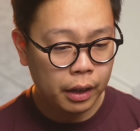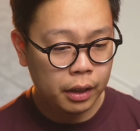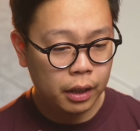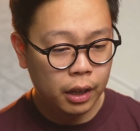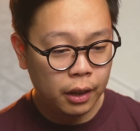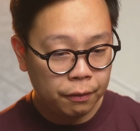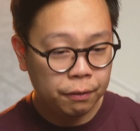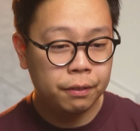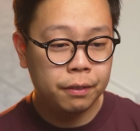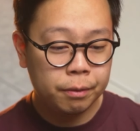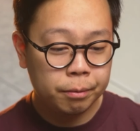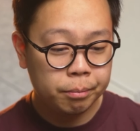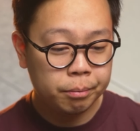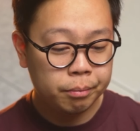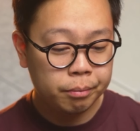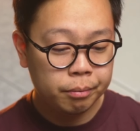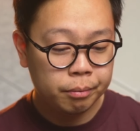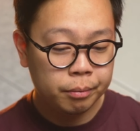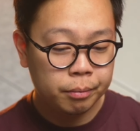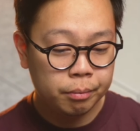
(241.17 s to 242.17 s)
if
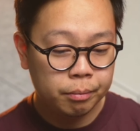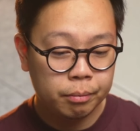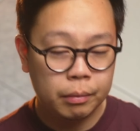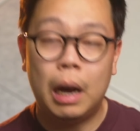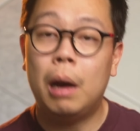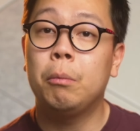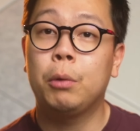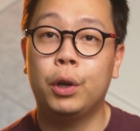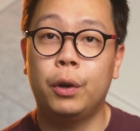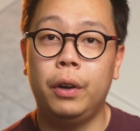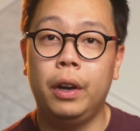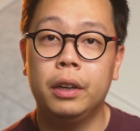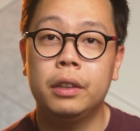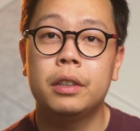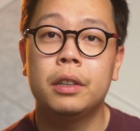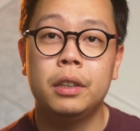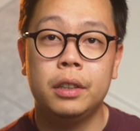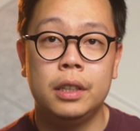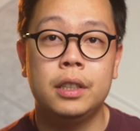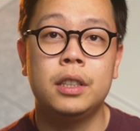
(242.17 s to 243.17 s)
I'm correct,
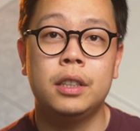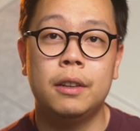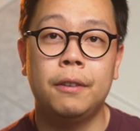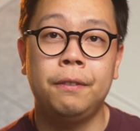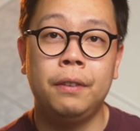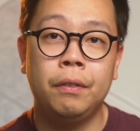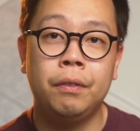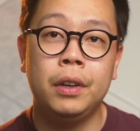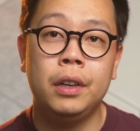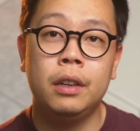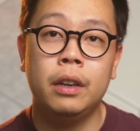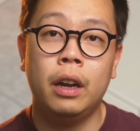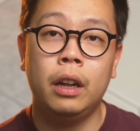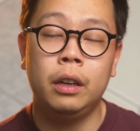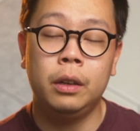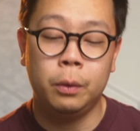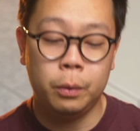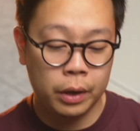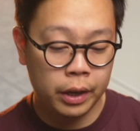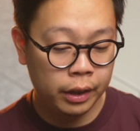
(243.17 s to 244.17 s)
this is a
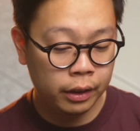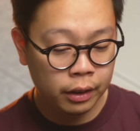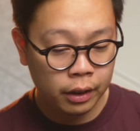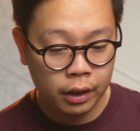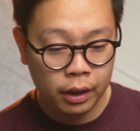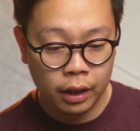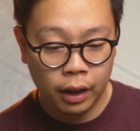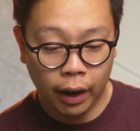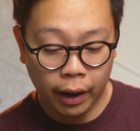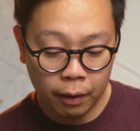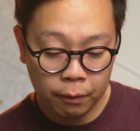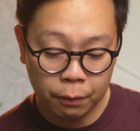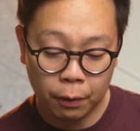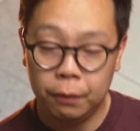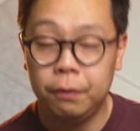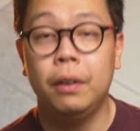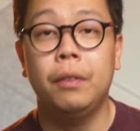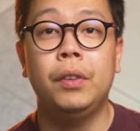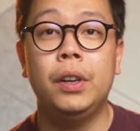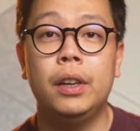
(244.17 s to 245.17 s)
$15 wine, and for
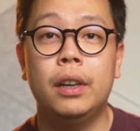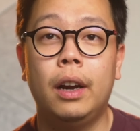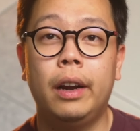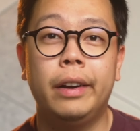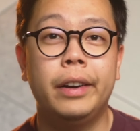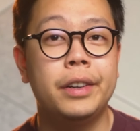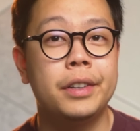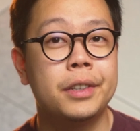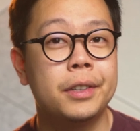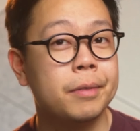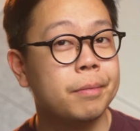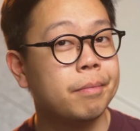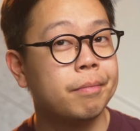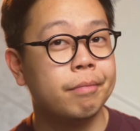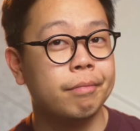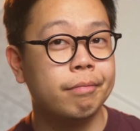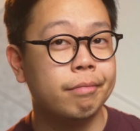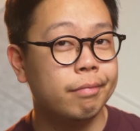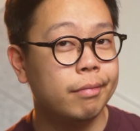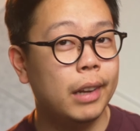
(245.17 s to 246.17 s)
$15,
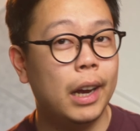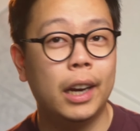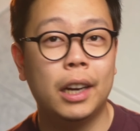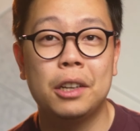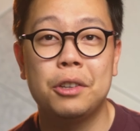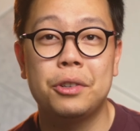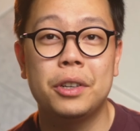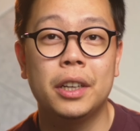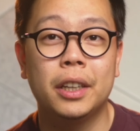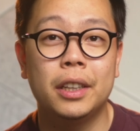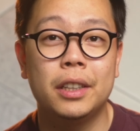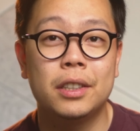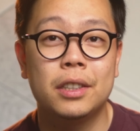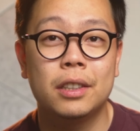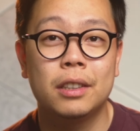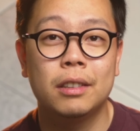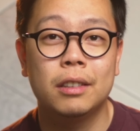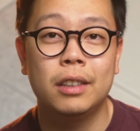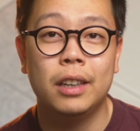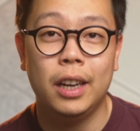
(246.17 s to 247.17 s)
I can drink
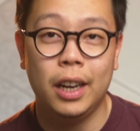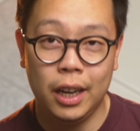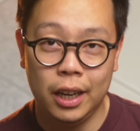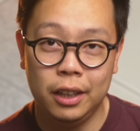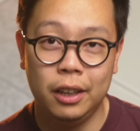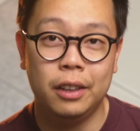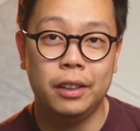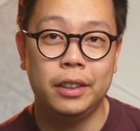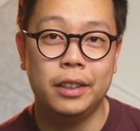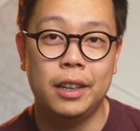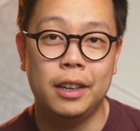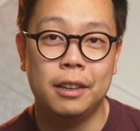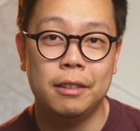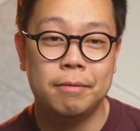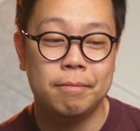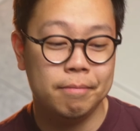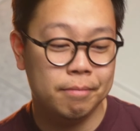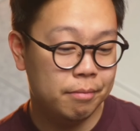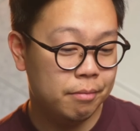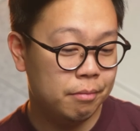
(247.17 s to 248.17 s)
this any other day.
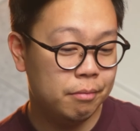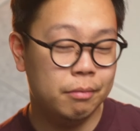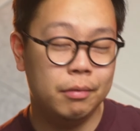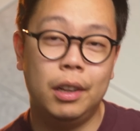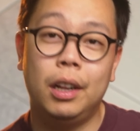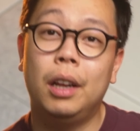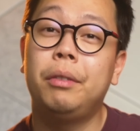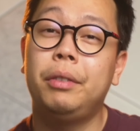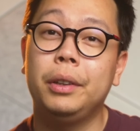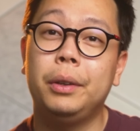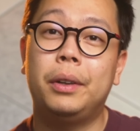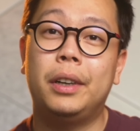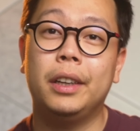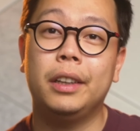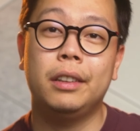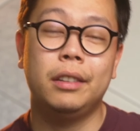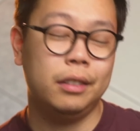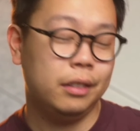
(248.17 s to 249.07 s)
Lovely wine.